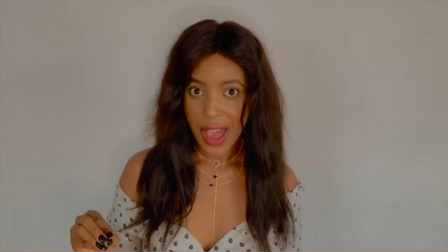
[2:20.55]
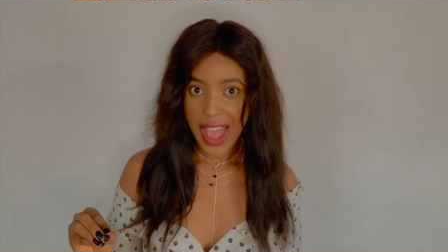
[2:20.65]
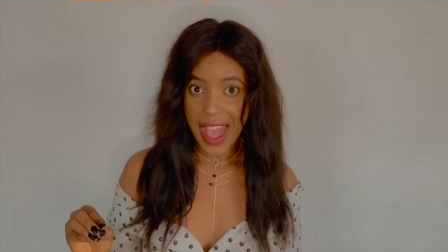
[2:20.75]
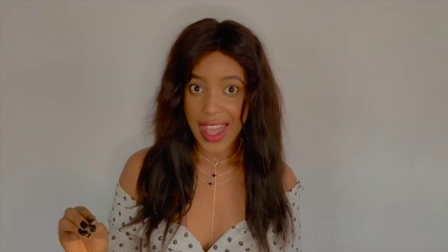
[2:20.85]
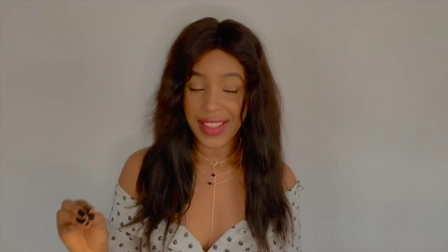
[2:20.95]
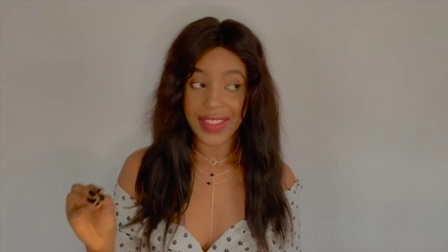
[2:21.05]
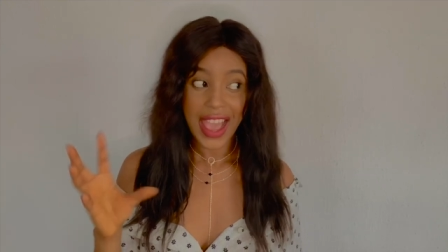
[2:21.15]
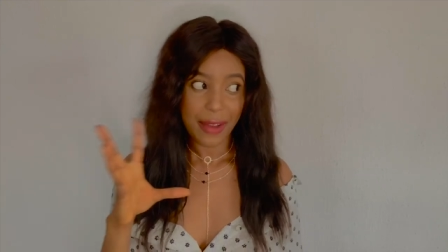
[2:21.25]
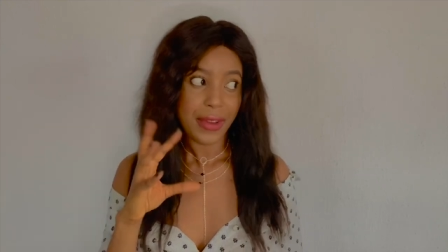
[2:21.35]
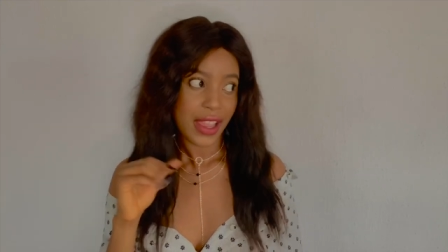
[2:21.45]
and
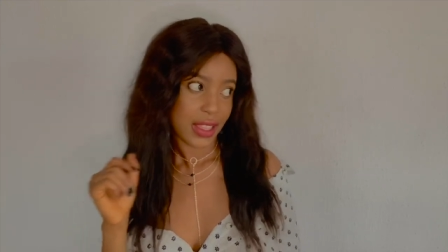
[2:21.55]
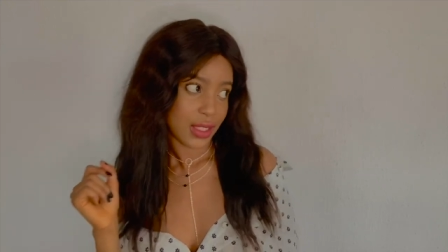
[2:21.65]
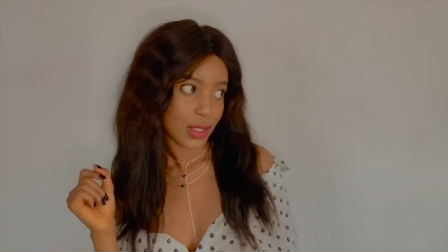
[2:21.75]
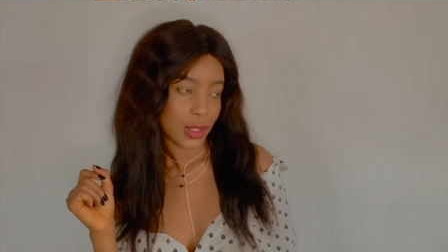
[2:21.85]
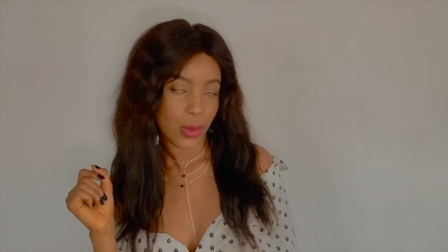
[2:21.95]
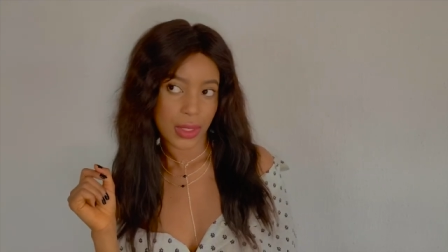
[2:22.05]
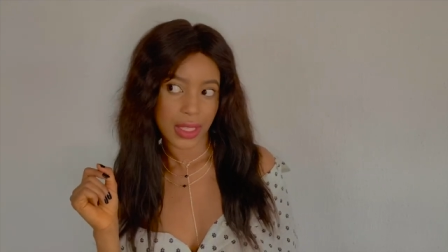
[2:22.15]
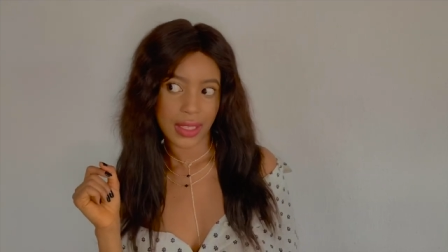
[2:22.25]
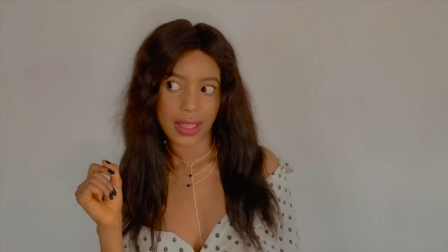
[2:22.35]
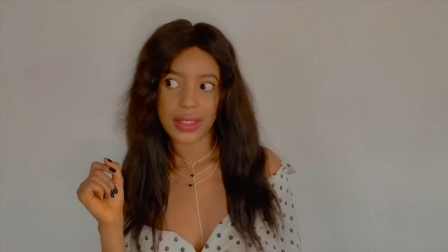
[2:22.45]
have head stunning
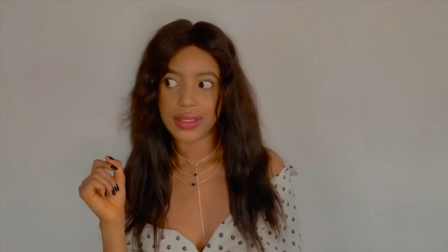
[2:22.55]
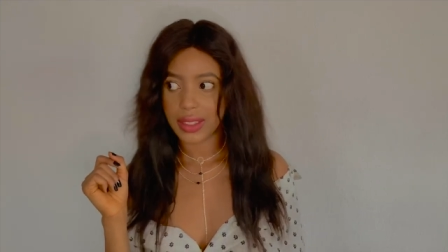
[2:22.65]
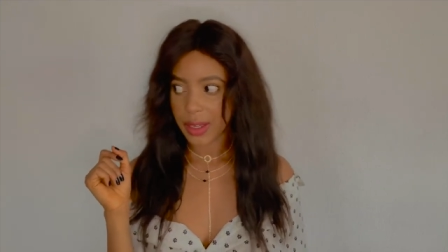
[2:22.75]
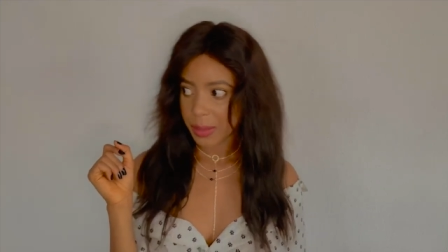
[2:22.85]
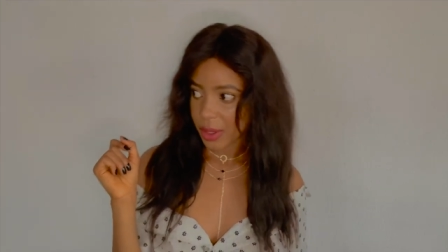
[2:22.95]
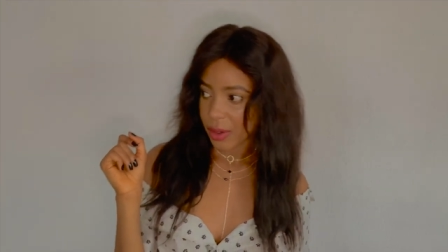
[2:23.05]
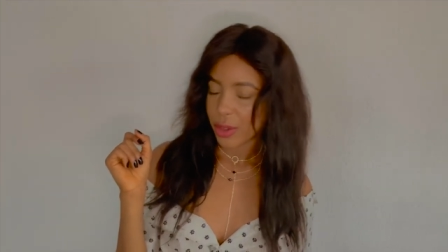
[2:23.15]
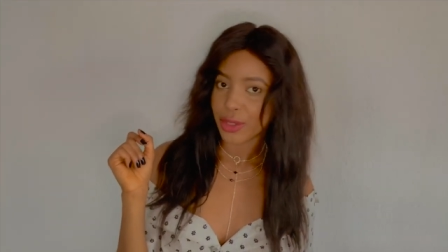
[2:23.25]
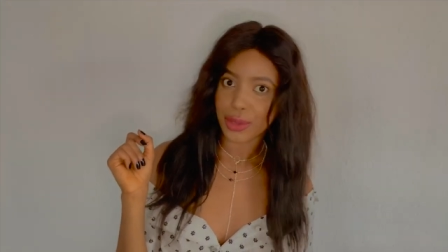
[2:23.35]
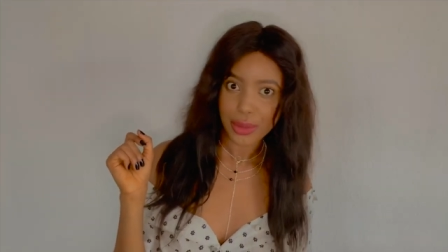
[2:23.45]
like damn girl
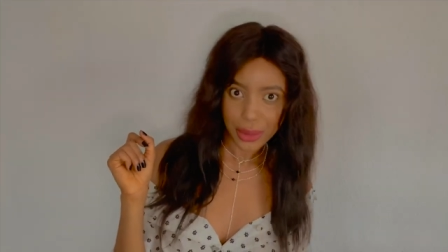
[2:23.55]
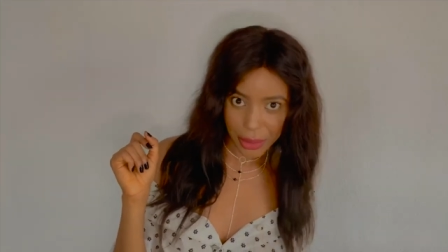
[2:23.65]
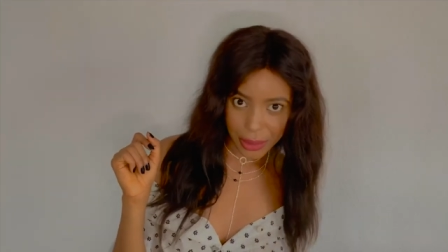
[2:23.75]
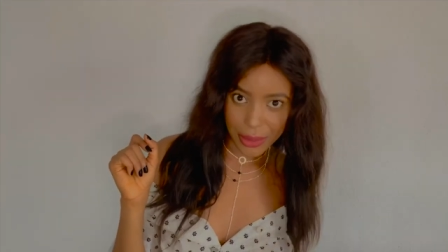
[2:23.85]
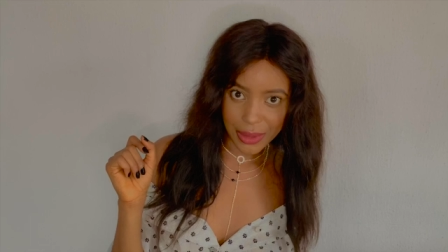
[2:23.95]
you look good